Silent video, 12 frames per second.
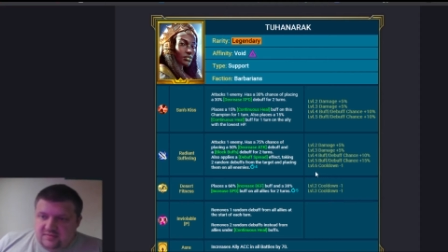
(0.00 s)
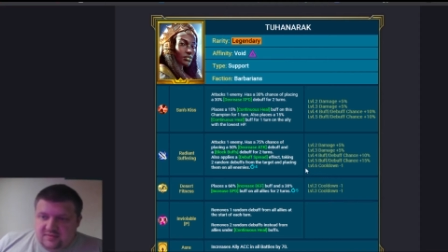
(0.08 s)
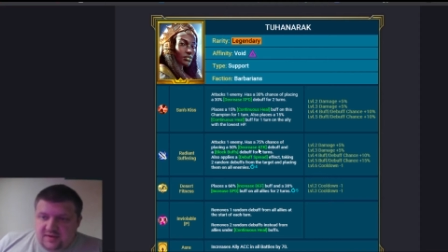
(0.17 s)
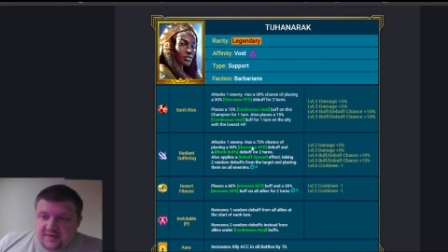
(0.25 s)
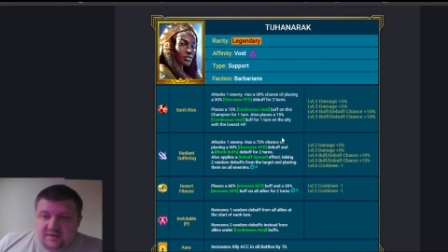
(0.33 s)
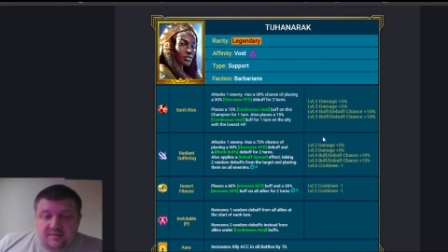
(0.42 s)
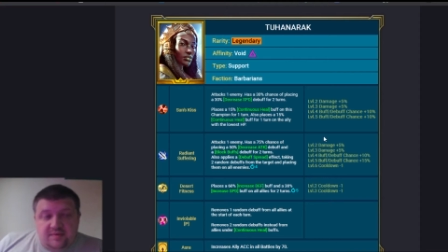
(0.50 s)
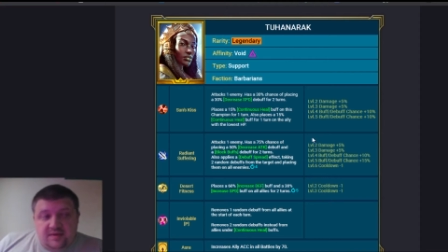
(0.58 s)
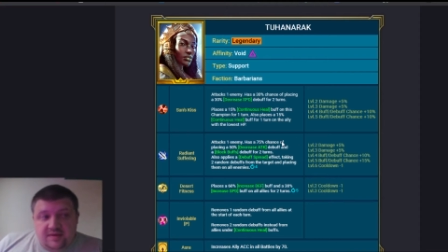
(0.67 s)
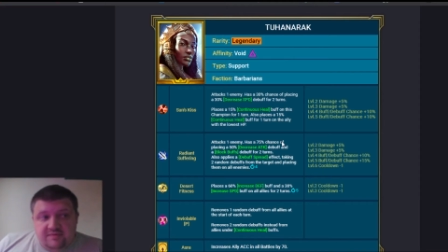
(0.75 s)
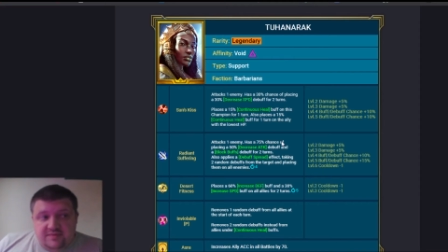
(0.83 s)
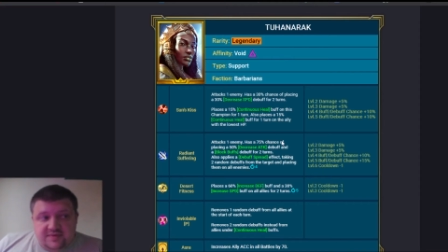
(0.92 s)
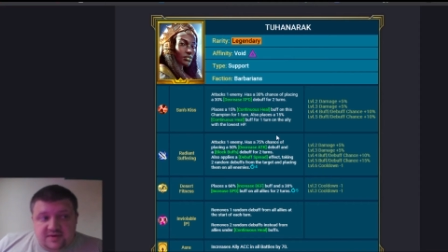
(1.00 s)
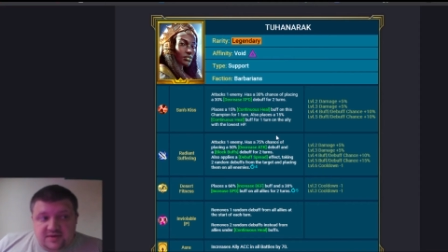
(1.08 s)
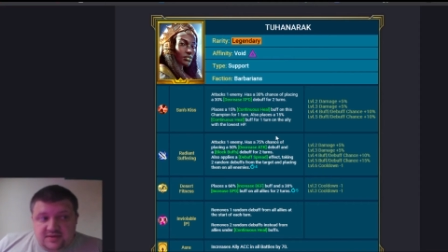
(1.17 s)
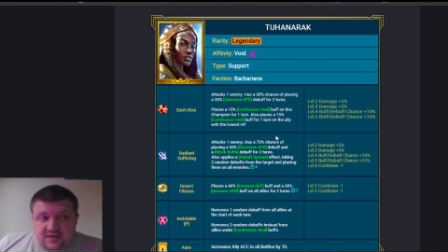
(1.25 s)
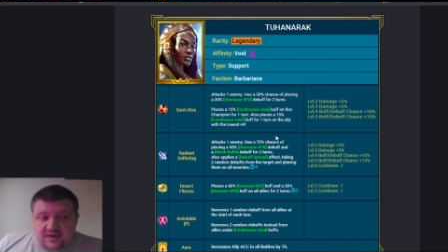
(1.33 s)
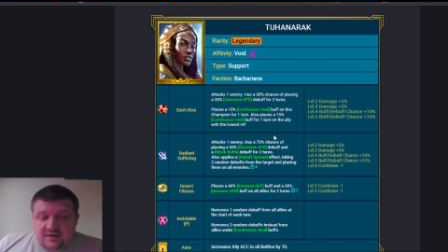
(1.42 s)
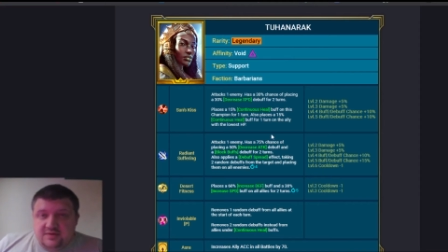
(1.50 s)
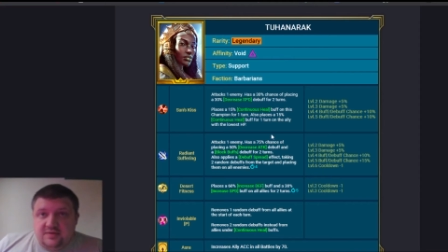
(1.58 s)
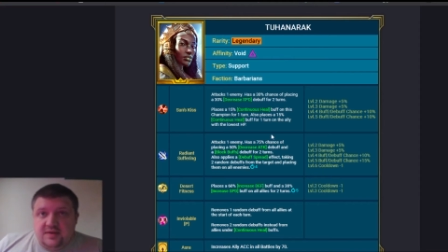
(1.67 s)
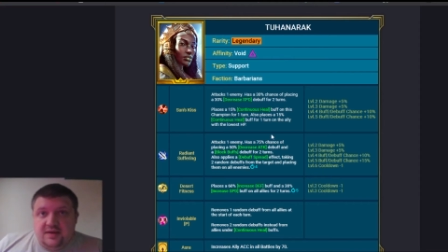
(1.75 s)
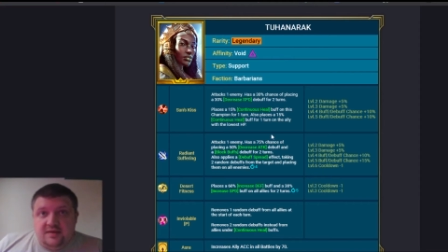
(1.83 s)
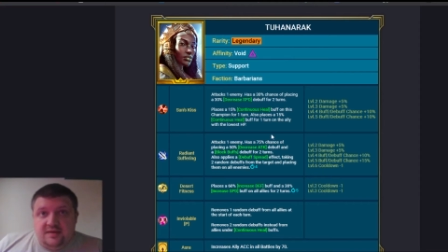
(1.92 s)
I don't know why they've suddenly changed on
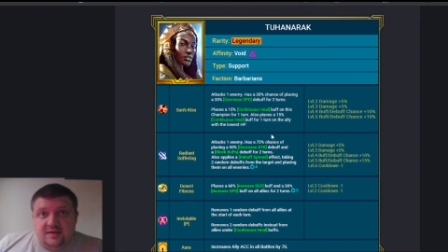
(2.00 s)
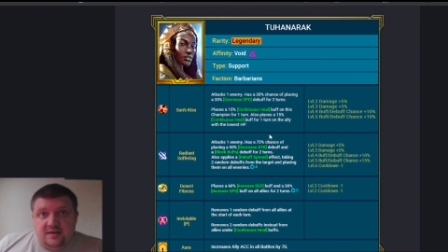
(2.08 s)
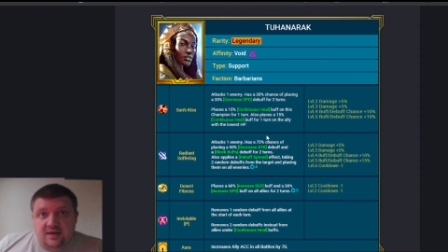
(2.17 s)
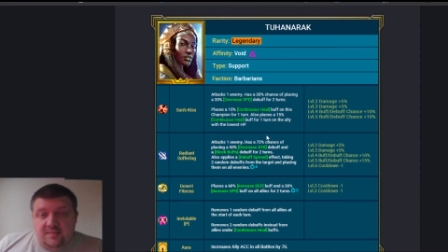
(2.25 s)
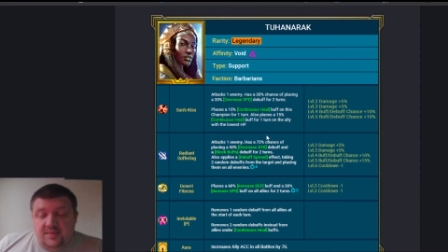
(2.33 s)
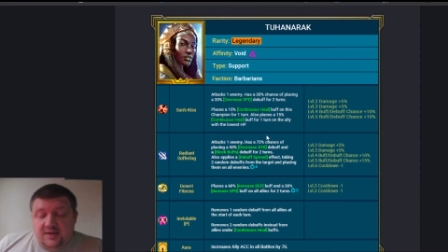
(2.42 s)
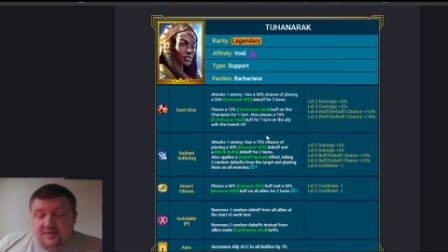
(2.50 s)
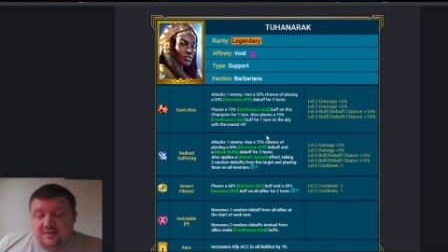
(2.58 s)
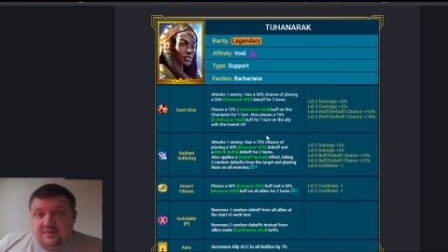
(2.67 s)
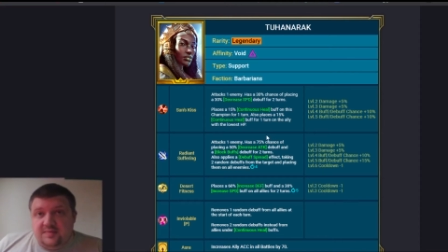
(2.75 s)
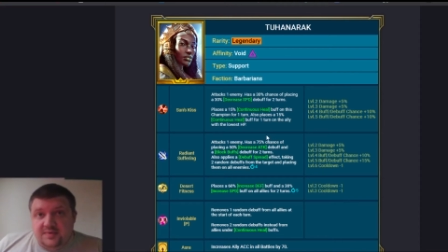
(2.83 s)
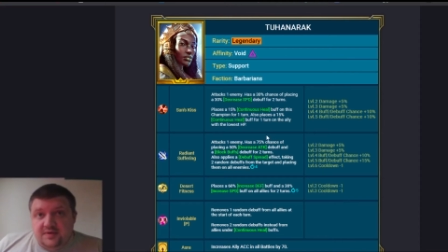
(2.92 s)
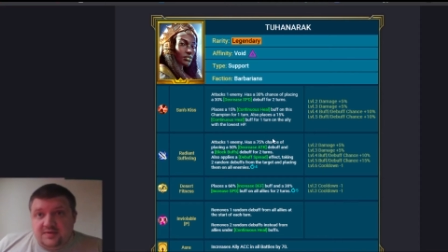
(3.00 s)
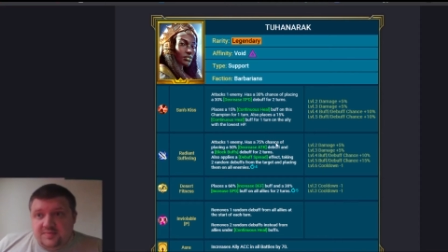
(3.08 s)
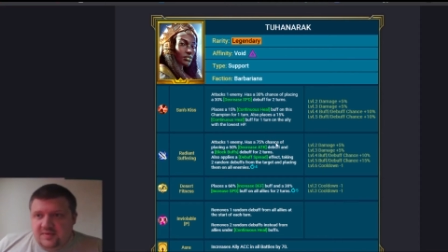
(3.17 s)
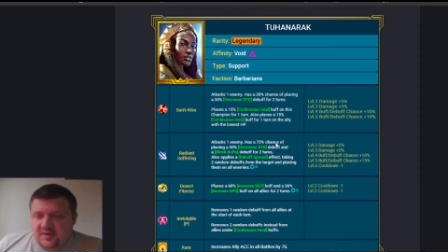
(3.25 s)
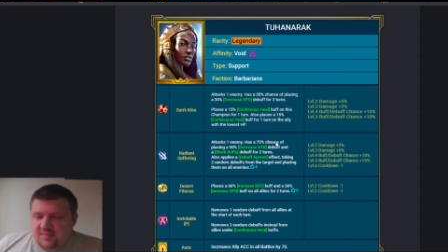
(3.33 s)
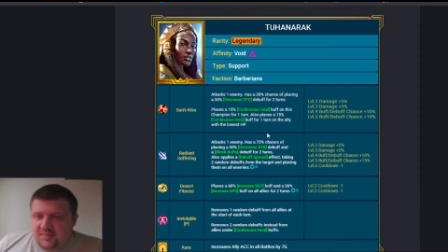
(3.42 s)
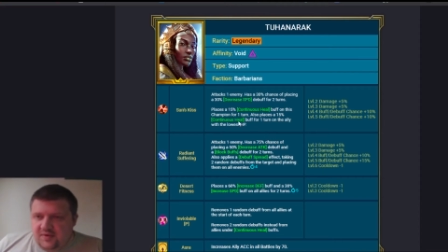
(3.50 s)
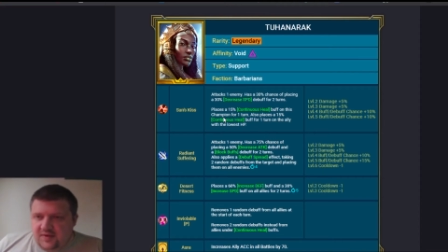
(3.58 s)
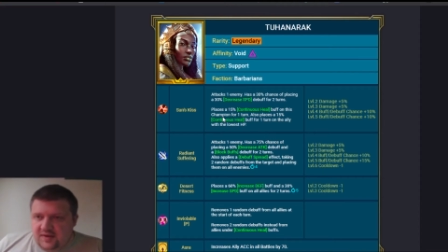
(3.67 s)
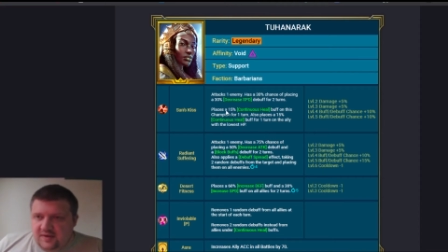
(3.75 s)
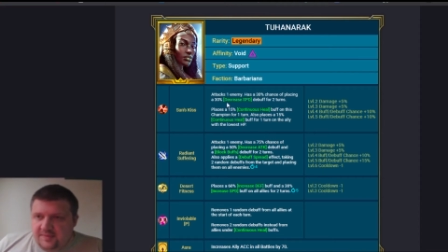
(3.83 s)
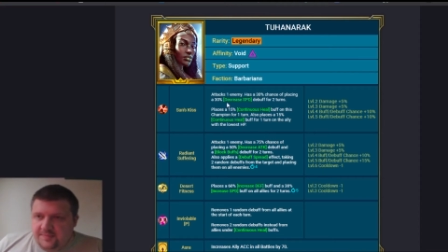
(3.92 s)
their legendary books, but I'm liking it.